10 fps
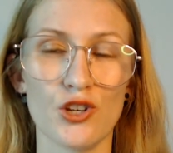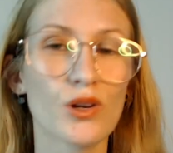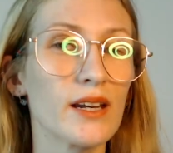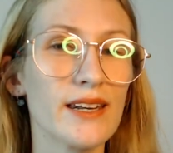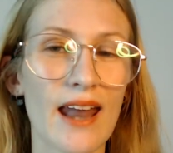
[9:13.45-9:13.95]

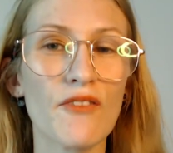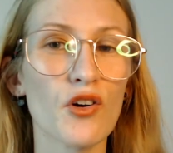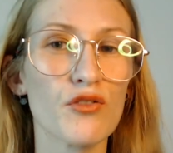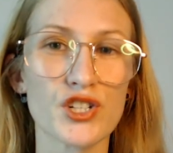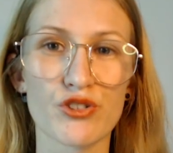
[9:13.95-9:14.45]
You can
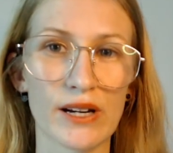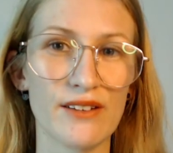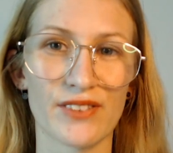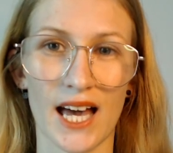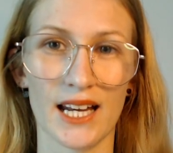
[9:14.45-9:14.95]
never
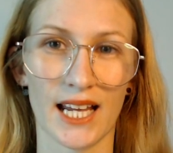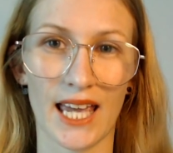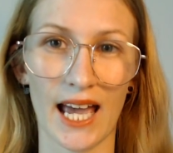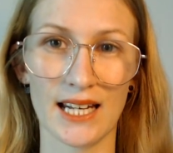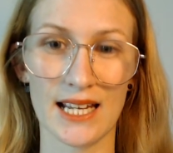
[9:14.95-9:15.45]
retrieve that
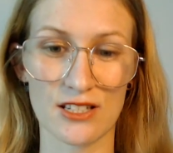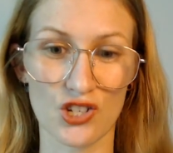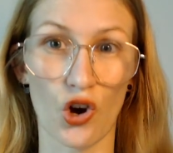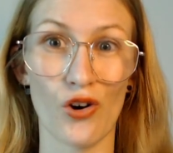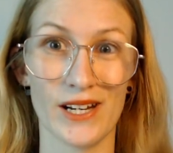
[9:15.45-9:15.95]
again.
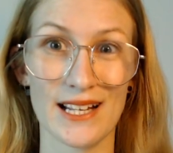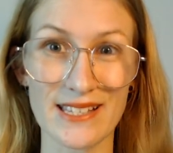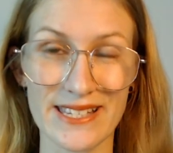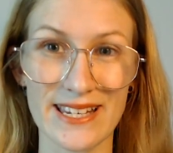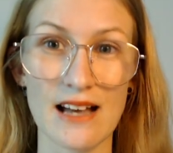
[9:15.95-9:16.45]
It's gone.
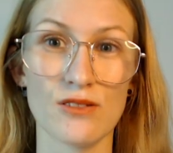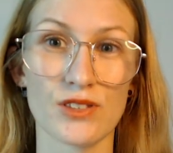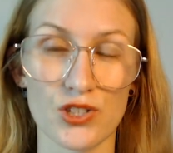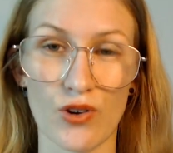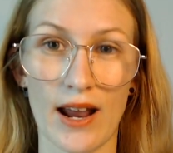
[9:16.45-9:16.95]
It's
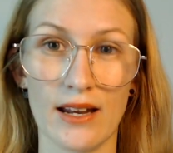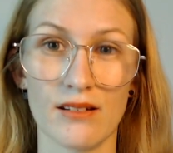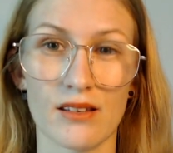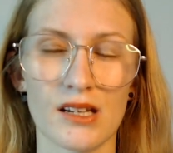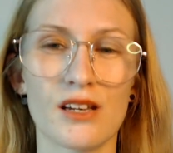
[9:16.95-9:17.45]
down the
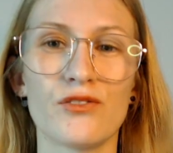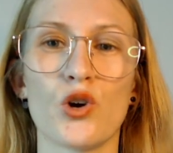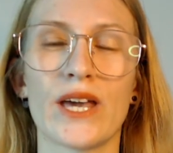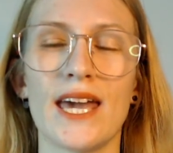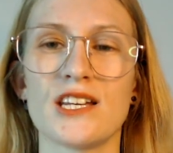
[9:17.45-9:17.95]
drain. Think of
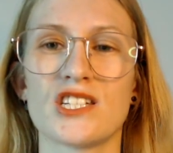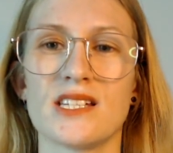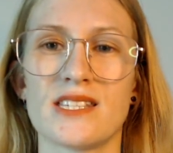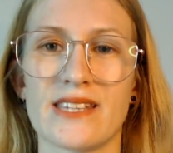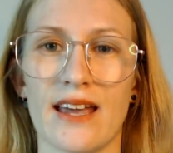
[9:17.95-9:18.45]
your
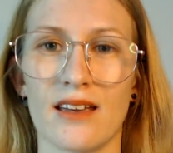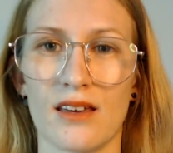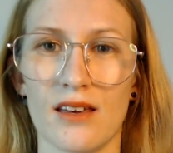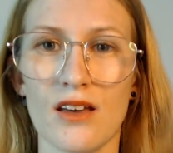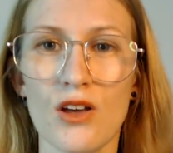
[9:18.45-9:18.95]
kitchen sink.